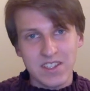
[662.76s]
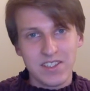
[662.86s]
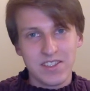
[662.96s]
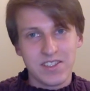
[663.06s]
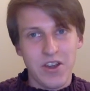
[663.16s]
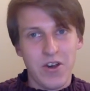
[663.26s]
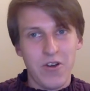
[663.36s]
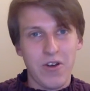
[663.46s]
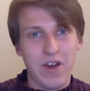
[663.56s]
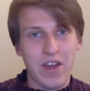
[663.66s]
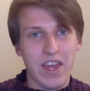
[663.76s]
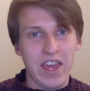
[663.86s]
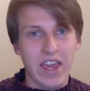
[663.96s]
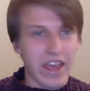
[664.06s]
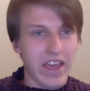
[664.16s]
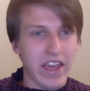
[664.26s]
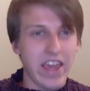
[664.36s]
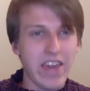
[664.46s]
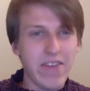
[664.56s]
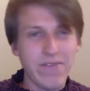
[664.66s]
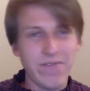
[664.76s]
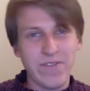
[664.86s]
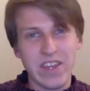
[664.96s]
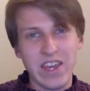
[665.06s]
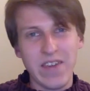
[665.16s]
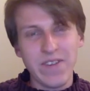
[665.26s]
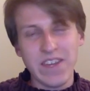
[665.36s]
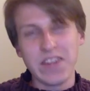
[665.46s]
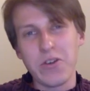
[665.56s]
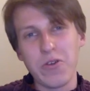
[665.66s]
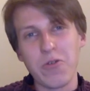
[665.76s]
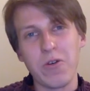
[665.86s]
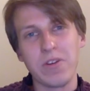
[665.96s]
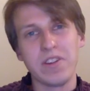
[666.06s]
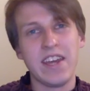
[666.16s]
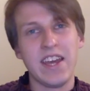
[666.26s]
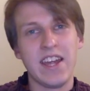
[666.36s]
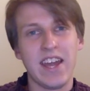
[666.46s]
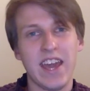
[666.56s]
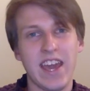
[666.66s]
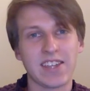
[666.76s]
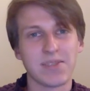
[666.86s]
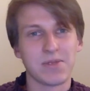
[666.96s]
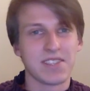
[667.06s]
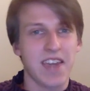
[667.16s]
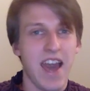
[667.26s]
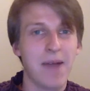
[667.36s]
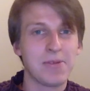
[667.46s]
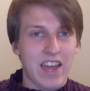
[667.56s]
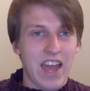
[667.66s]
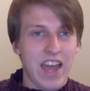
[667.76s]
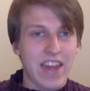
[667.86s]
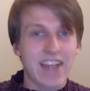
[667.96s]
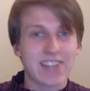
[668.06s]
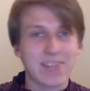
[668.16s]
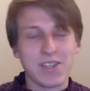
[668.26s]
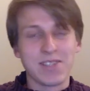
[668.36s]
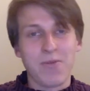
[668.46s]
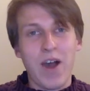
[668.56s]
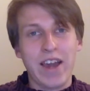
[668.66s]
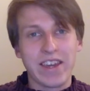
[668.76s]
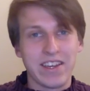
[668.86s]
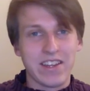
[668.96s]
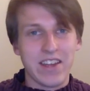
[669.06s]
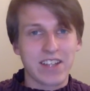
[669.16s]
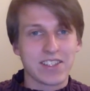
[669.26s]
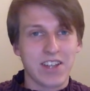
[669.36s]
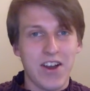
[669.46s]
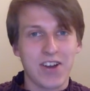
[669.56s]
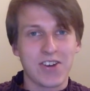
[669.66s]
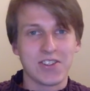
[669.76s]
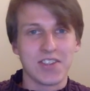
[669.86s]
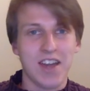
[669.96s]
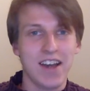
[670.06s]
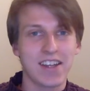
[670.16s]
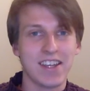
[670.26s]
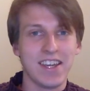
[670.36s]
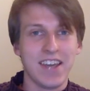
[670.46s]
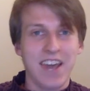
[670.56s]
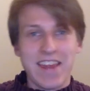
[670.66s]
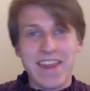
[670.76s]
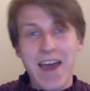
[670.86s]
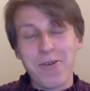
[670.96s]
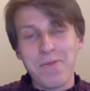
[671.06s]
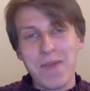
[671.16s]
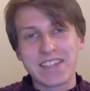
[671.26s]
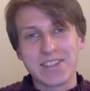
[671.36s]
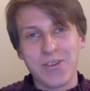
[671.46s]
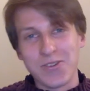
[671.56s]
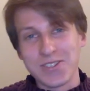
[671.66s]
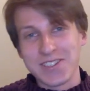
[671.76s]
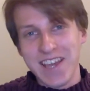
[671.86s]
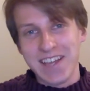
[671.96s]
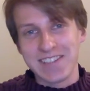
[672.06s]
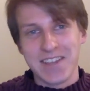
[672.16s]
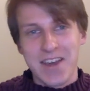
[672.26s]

So if he knew that Ace was captured, and that's the reason why he unlocked Conqueror's Haki, that would make total sense.